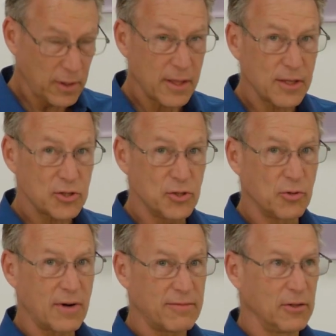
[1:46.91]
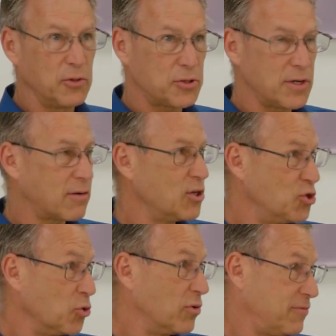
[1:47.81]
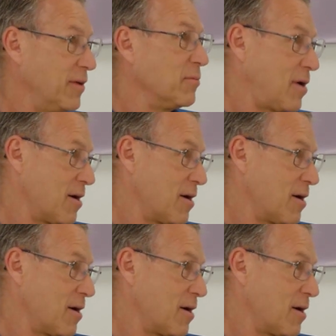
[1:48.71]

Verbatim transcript: really this new revolutionary dual film